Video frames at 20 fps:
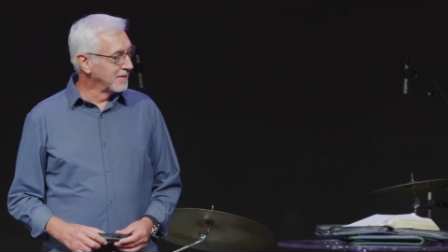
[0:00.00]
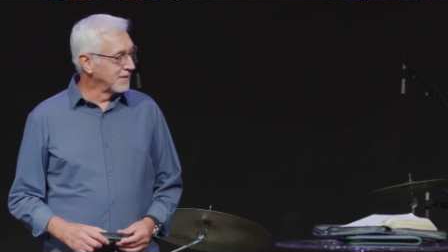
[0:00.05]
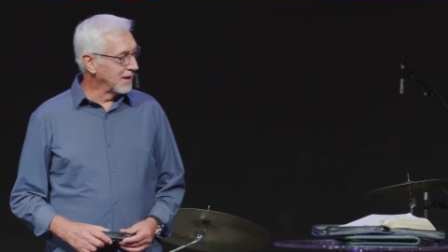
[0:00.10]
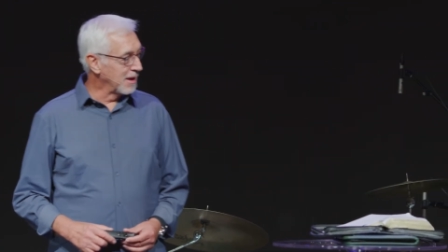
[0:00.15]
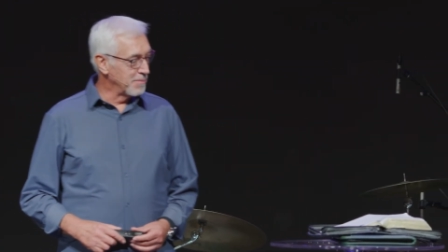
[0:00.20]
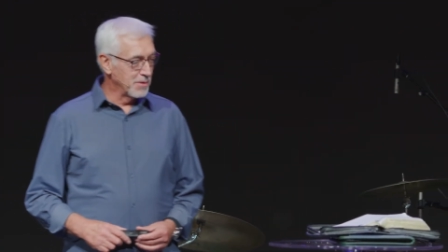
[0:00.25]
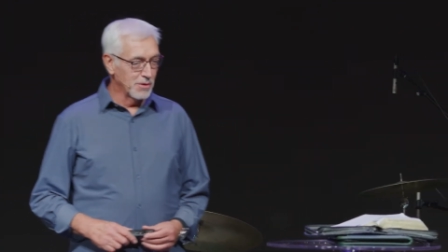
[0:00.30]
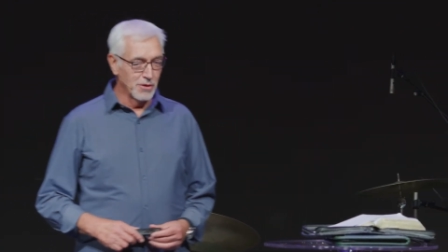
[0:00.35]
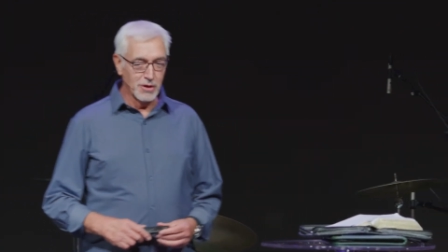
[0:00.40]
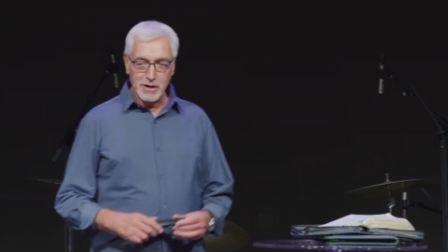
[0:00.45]

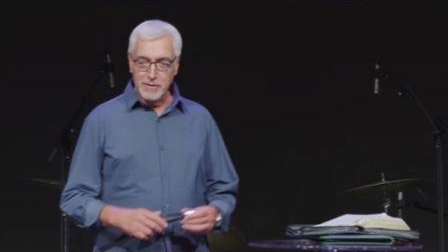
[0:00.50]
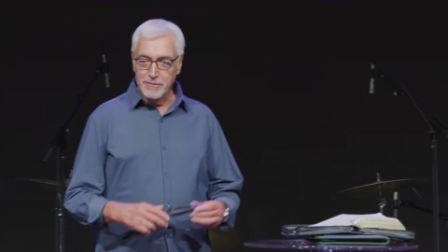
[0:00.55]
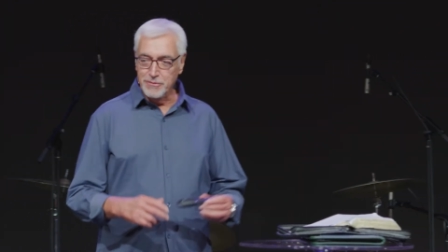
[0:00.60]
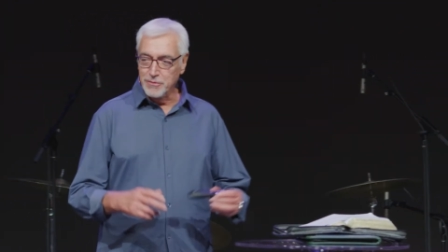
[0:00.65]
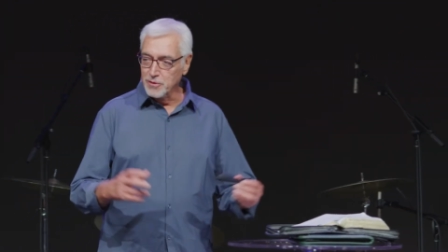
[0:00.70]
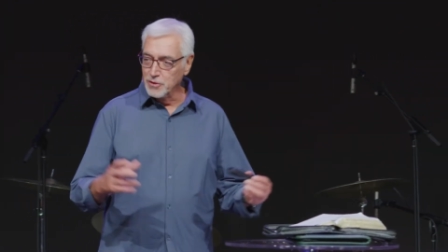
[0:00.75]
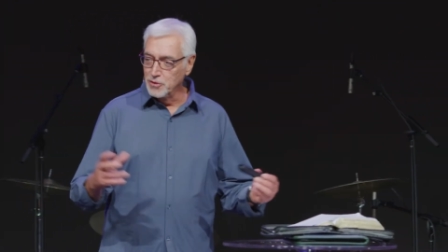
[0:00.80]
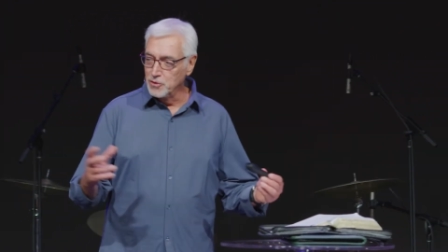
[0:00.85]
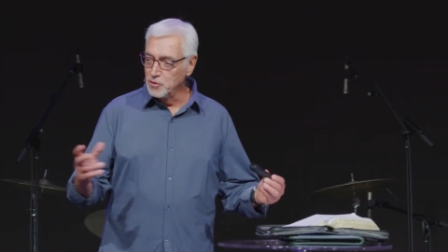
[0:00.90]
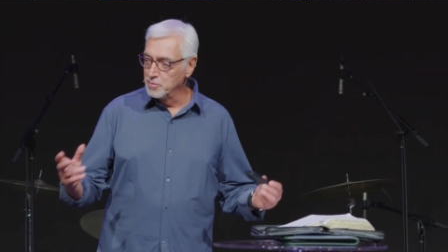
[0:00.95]
I've been looking
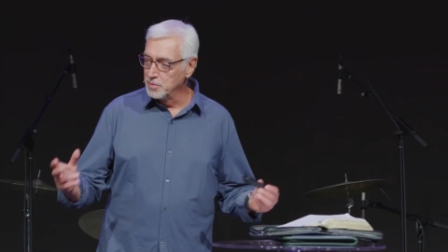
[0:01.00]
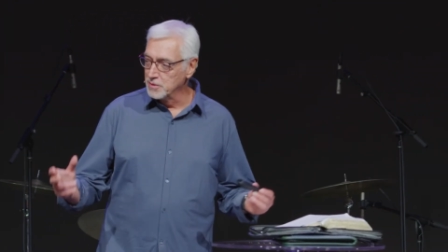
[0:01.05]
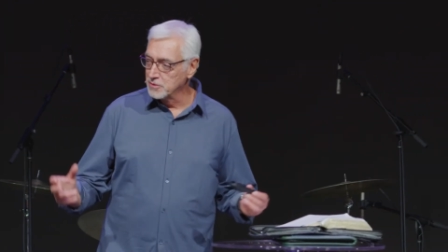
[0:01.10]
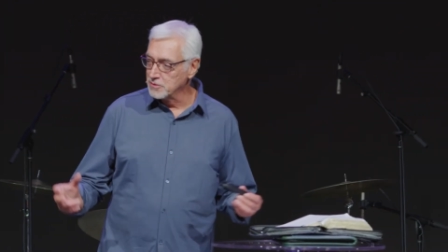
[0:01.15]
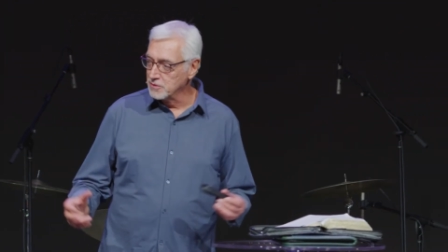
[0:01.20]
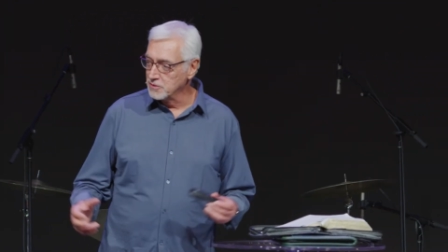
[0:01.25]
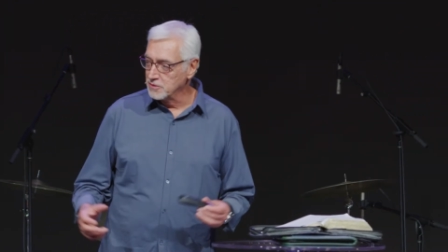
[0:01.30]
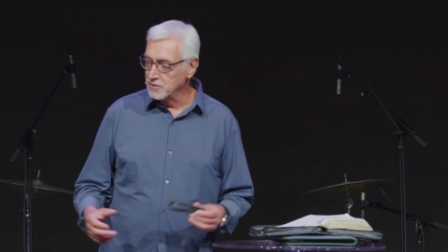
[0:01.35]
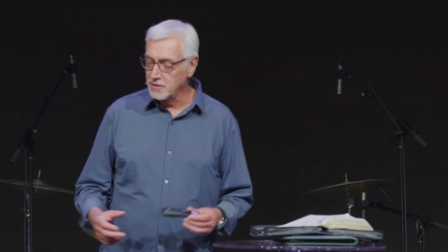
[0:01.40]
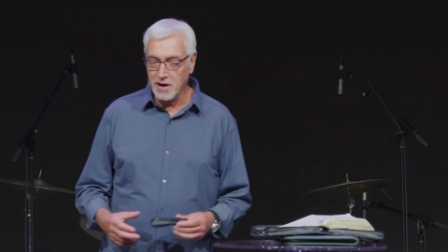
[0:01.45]
for a new
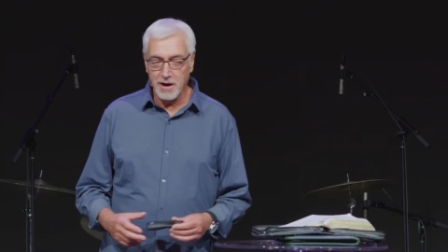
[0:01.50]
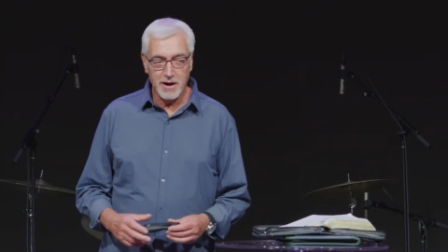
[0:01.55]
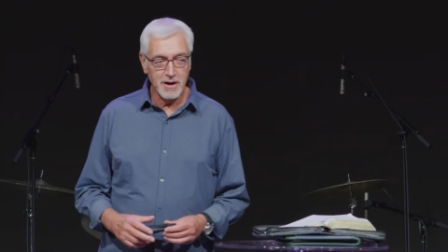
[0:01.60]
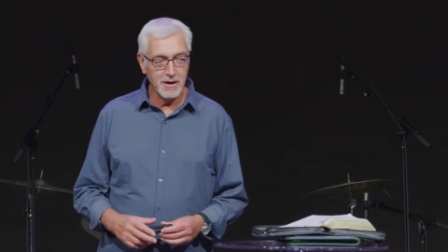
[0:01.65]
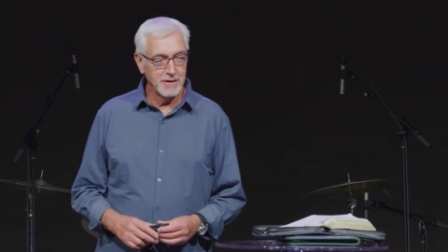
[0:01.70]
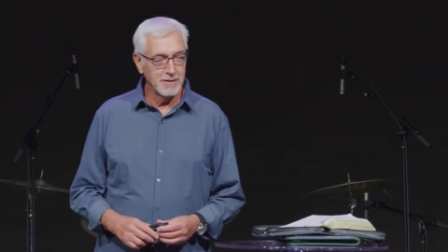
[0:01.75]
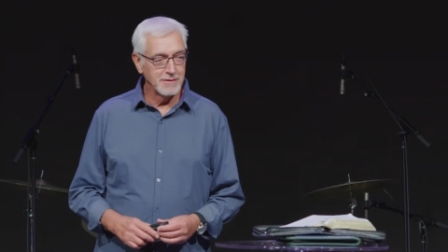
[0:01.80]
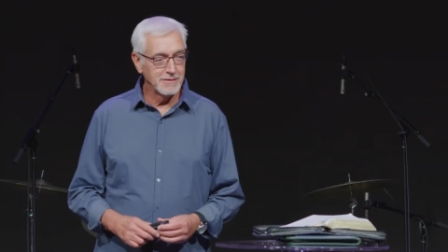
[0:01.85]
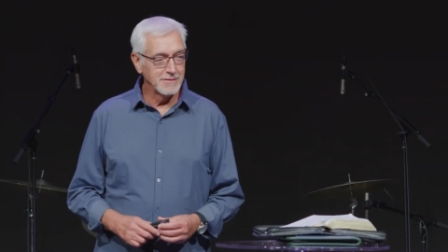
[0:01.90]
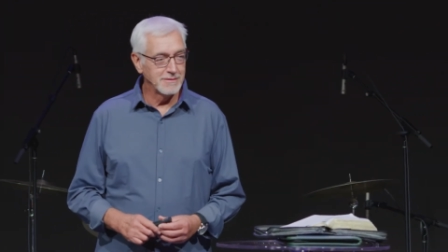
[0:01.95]
business
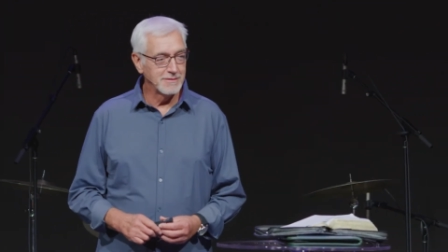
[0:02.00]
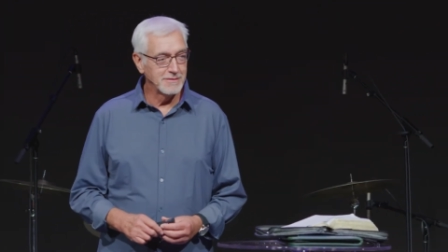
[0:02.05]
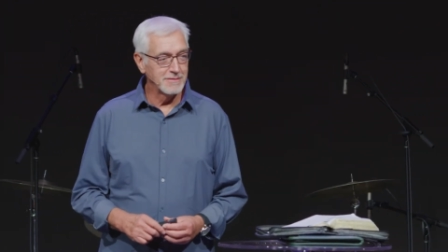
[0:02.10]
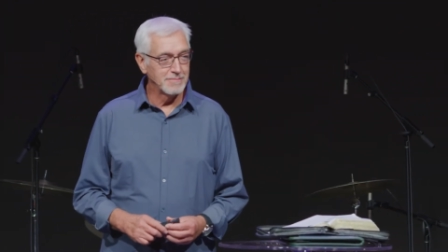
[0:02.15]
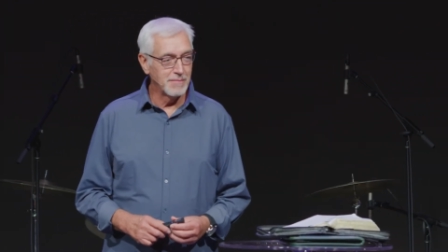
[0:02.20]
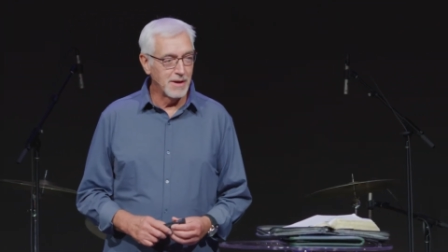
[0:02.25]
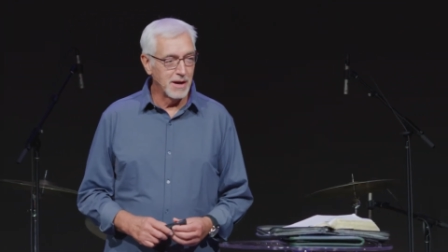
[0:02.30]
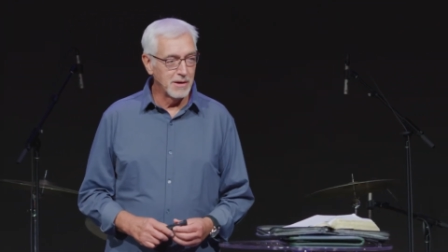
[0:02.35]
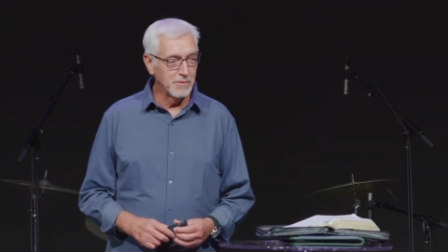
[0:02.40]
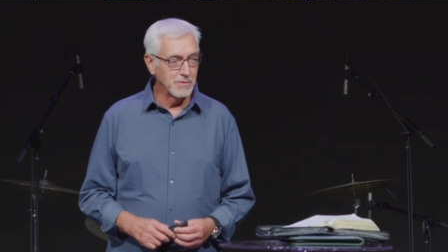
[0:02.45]
car. Mine